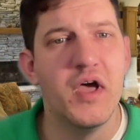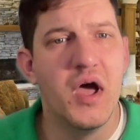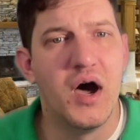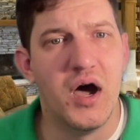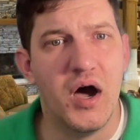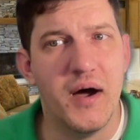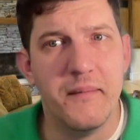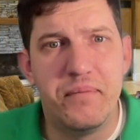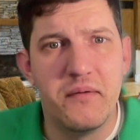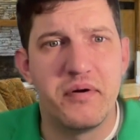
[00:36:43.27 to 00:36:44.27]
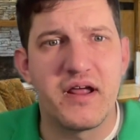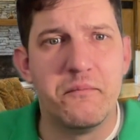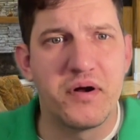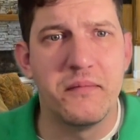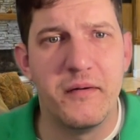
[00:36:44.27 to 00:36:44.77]
But
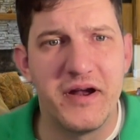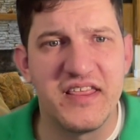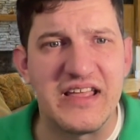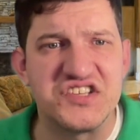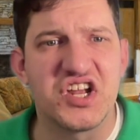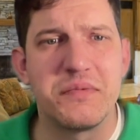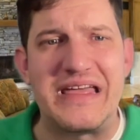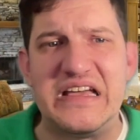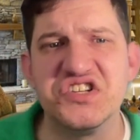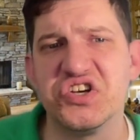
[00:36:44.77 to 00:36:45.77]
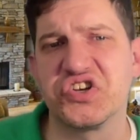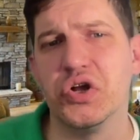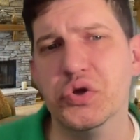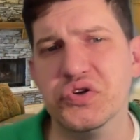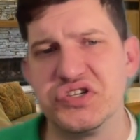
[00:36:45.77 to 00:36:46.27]
I think he's going to be in
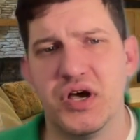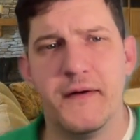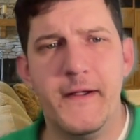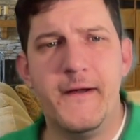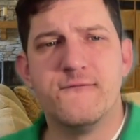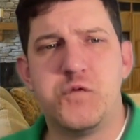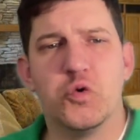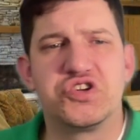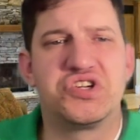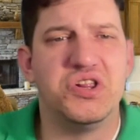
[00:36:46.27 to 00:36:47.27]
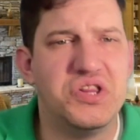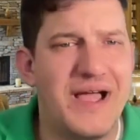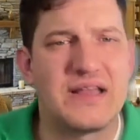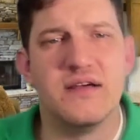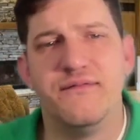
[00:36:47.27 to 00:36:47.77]
Tuscaloosa for
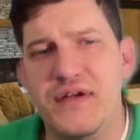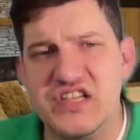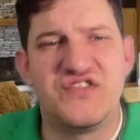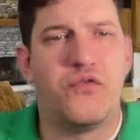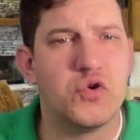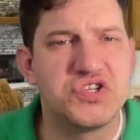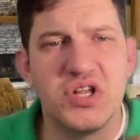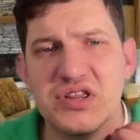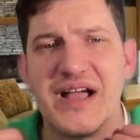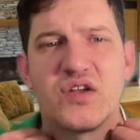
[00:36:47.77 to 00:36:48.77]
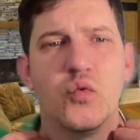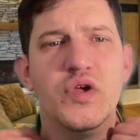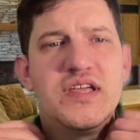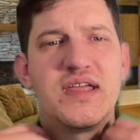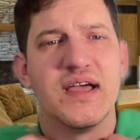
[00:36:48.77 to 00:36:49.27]
select events, for select
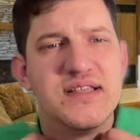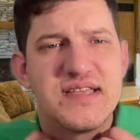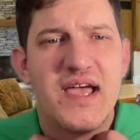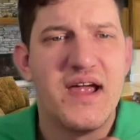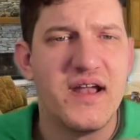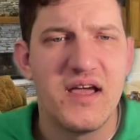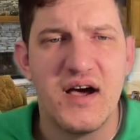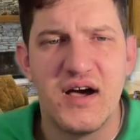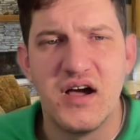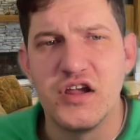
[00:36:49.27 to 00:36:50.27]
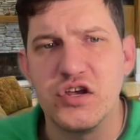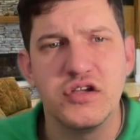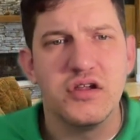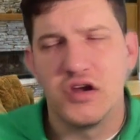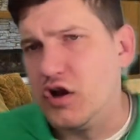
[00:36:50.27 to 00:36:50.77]
weekends. And,
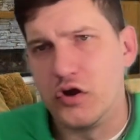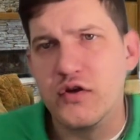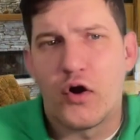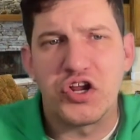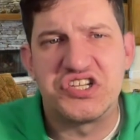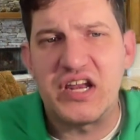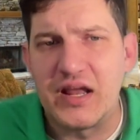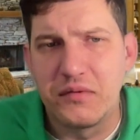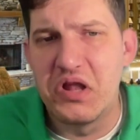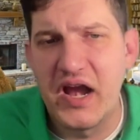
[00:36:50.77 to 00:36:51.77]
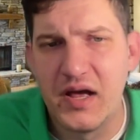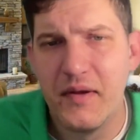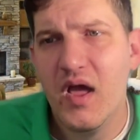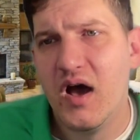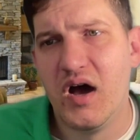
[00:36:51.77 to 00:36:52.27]
you've already seen him line up
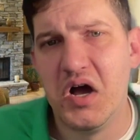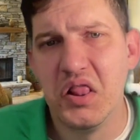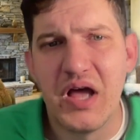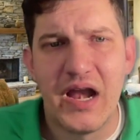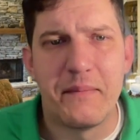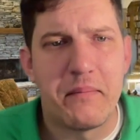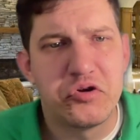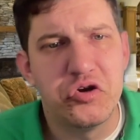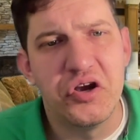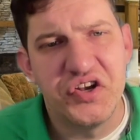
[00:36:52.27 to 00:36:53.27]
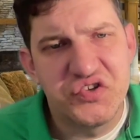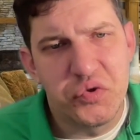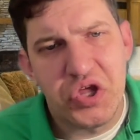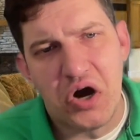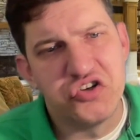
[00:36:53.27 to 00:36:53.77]
opportunities
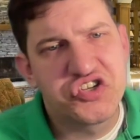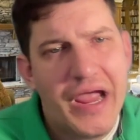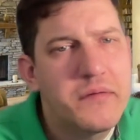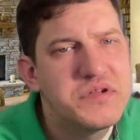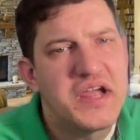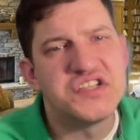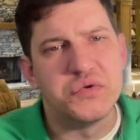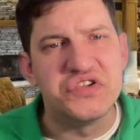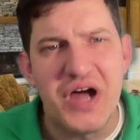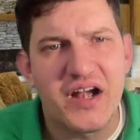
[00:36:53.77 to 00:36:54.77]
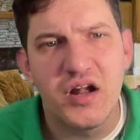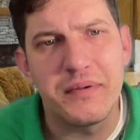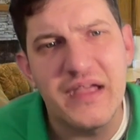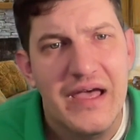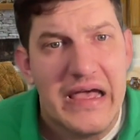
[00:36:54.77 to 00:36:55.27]
with College Game Day. So he's not going to
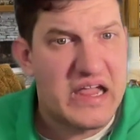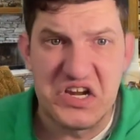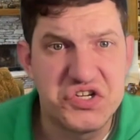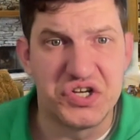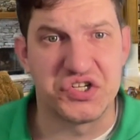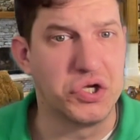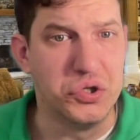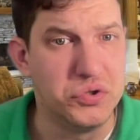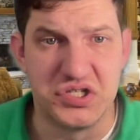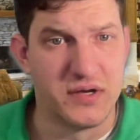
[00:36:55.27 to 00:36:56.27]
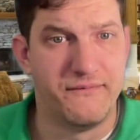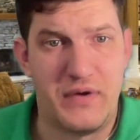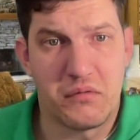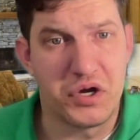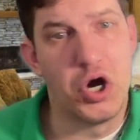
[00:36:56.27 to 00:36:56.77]
be in Tuscaloosa
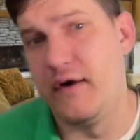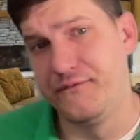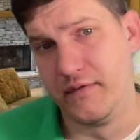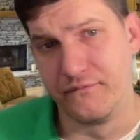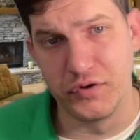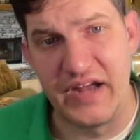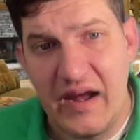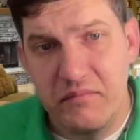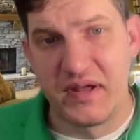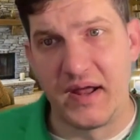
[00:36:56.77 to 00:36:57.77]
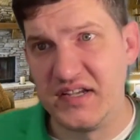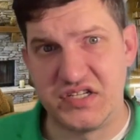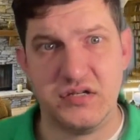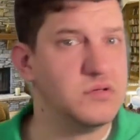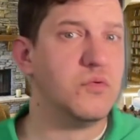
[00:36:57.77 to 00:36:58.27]
very often for game days
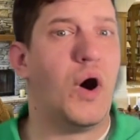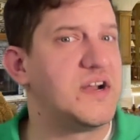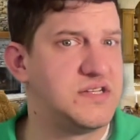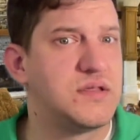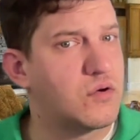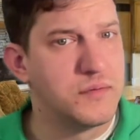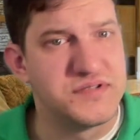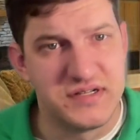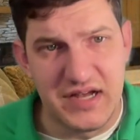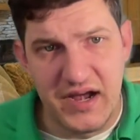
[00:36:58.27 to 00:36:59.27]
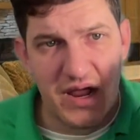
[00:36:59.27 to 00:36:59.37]
to watch the Crimson Tide.